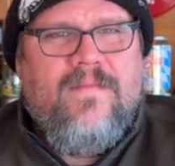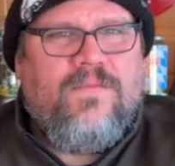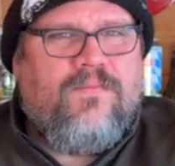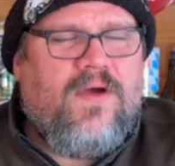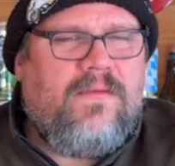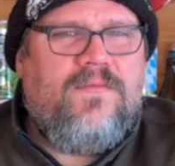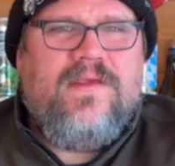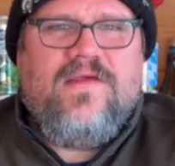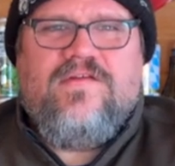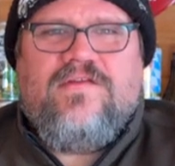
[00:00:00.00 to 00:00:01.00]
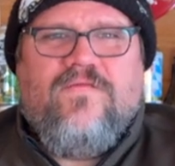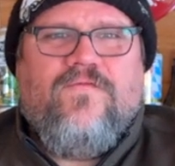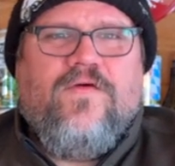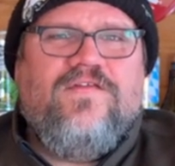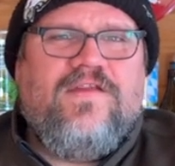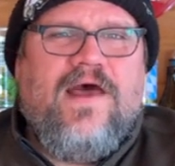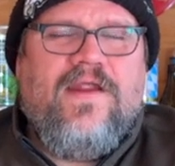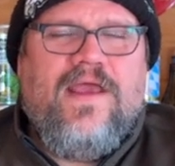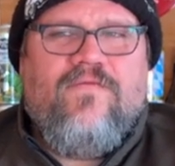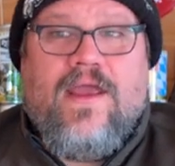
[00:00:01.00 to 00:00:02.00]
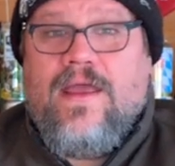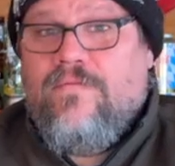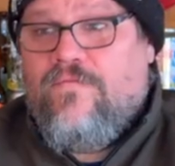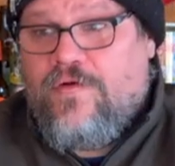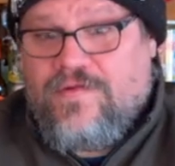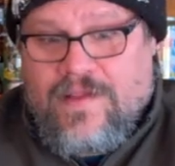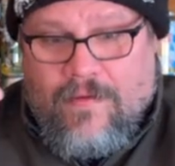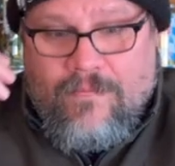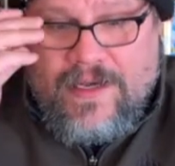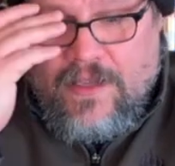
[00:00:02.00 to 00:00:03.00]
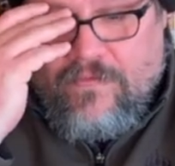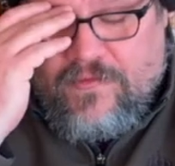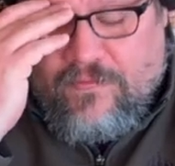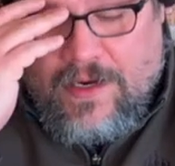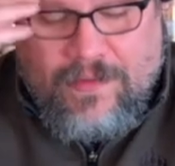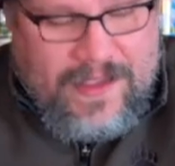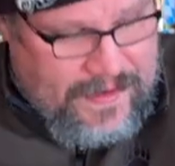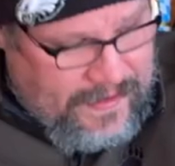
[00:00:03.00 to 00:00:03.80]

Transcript: but probably because it's the first stout I ever had and first stout many of us probably had.